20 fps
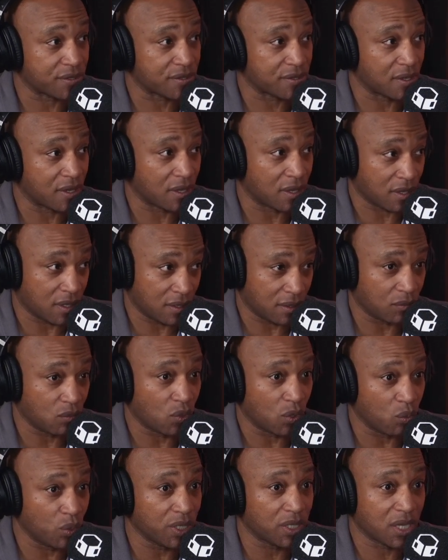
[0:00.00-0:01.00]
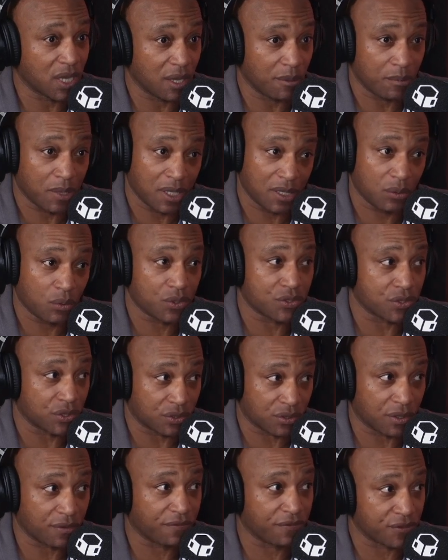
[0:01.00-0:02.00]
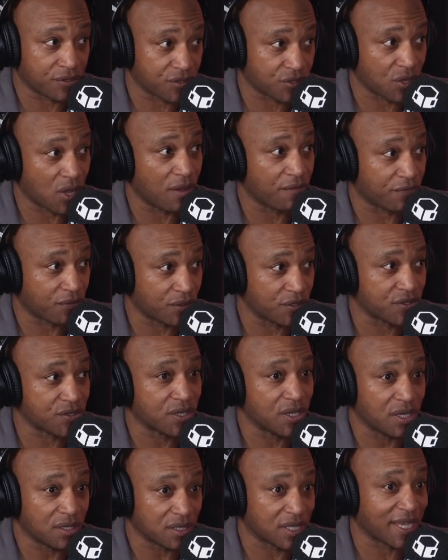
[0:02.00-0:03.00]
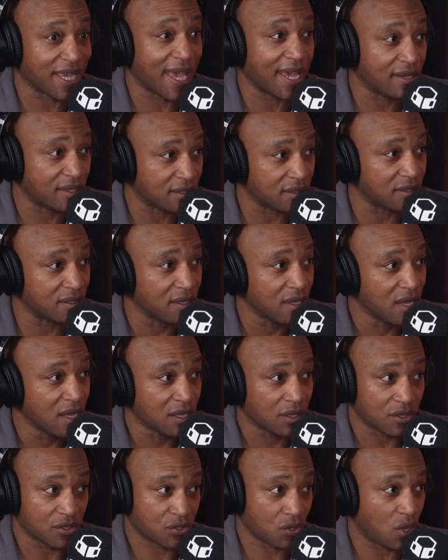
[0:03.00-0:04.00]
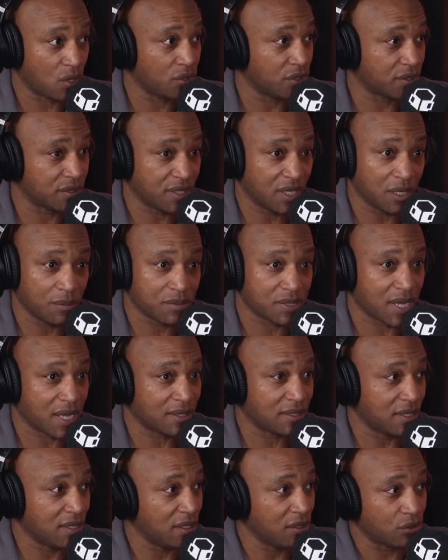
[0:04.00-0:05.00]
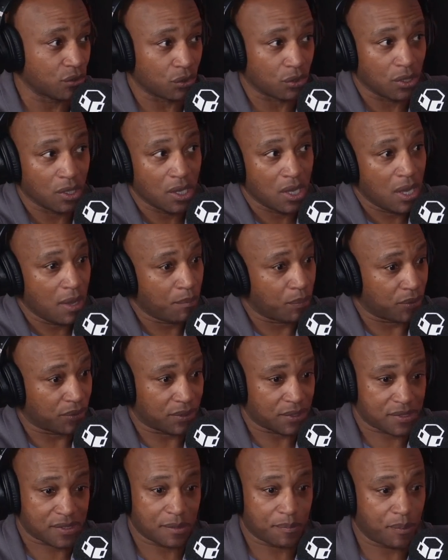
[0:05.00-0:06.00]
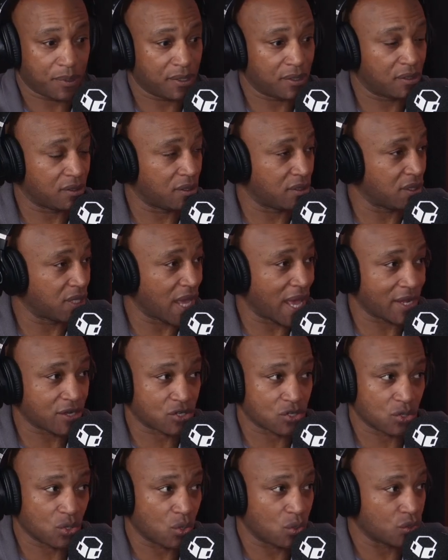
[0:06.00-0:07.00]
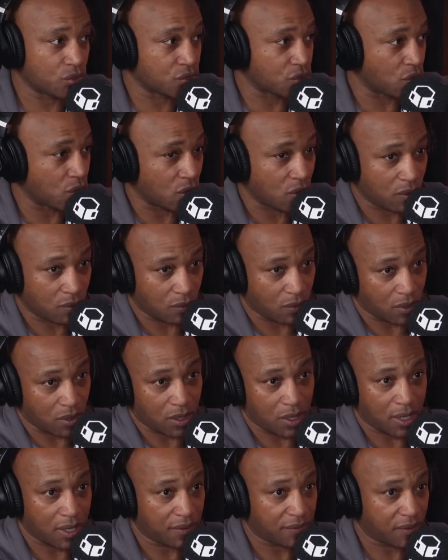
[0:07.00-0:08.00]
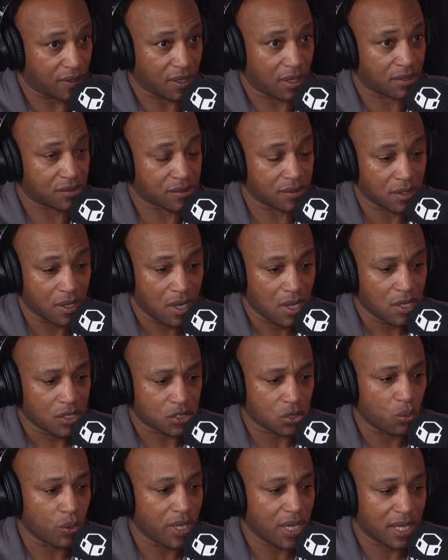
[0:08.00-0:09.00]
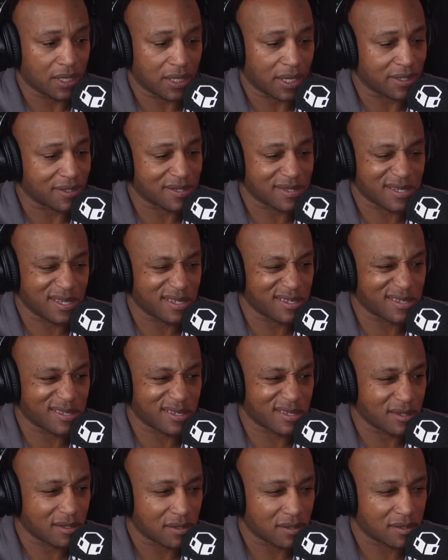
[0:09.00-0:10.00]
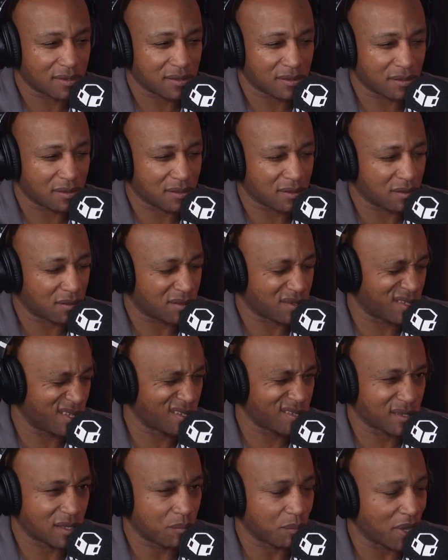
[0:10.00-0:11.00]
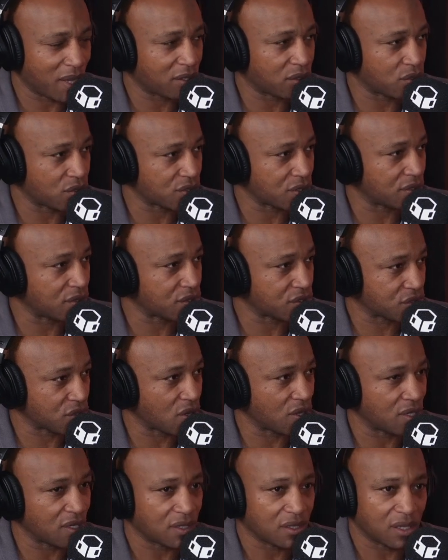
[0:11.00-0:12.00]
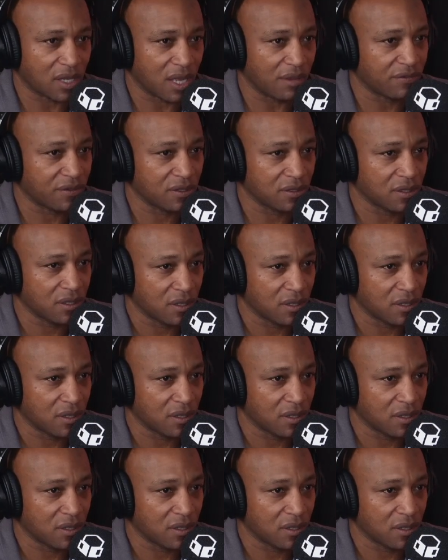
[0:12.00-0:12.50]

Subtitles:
When we came in, it was the toughest conference in Canada because all the teams had either participated in nationals or anything else. So we had like six Quebecers on the starting 11.